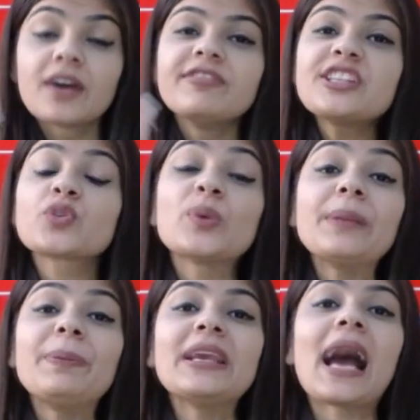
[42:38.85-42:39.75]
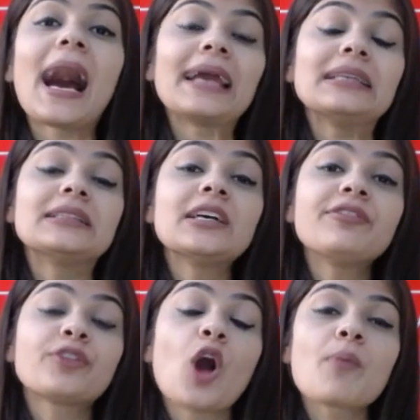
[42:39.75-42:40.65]
which will be either
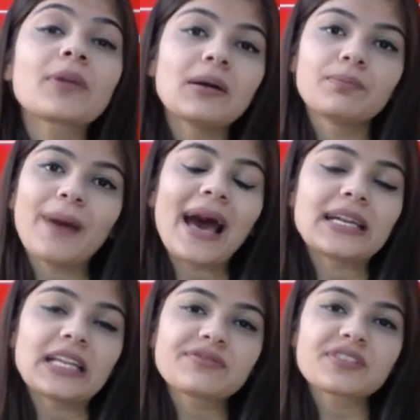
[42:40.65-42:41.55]
from comparative